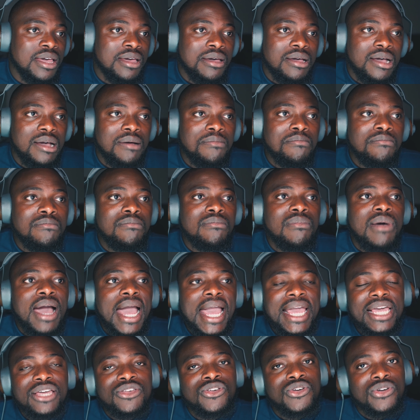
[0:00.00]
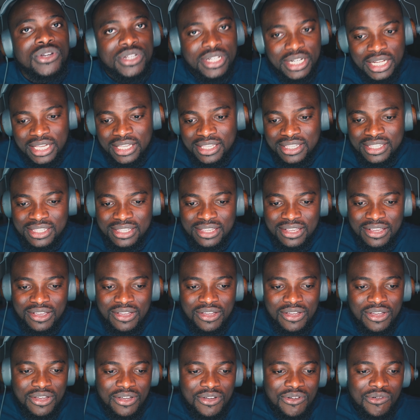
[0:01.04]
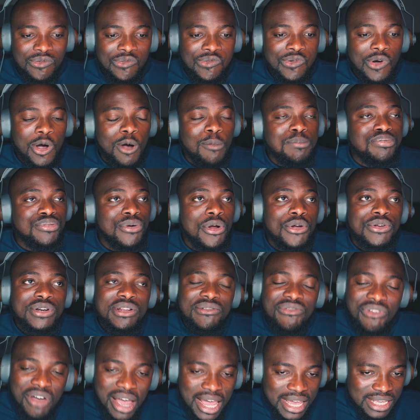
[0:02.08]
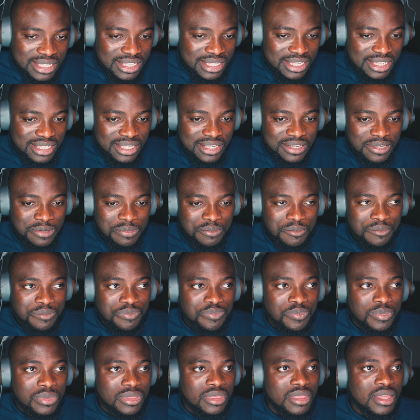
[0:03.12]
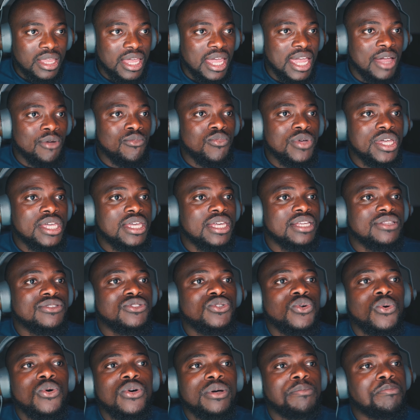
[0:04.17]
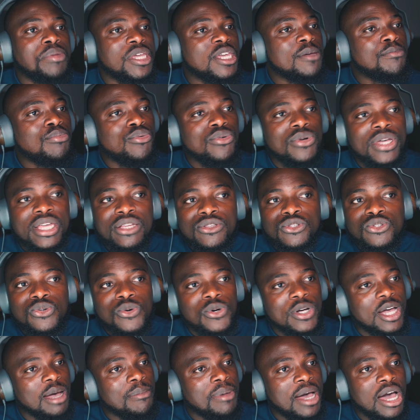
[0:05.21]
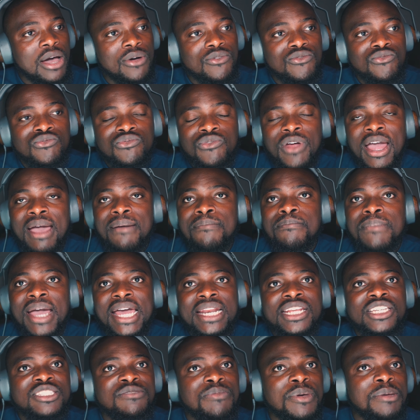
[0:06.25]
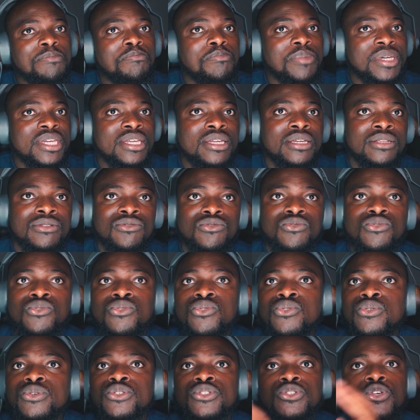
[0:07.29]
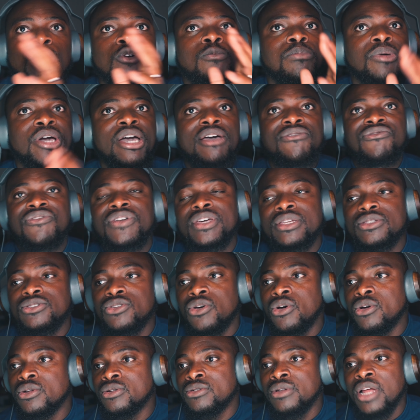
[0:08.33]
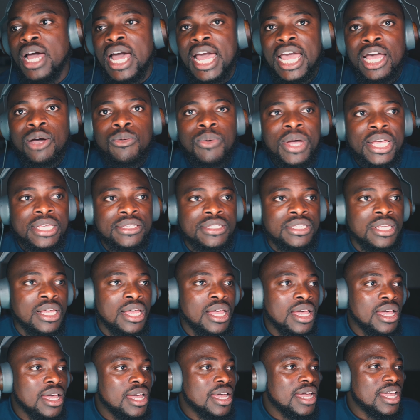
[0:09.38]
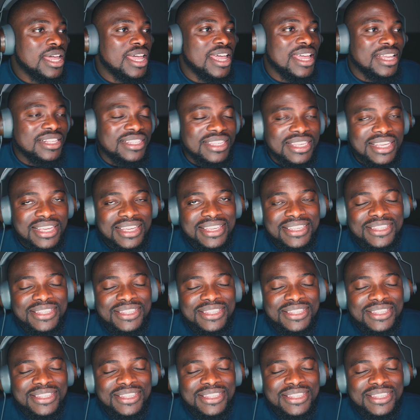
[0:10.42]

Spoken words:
my goodness, for a Pro device, and people can talk about RAM management being also perfect on iOS, it is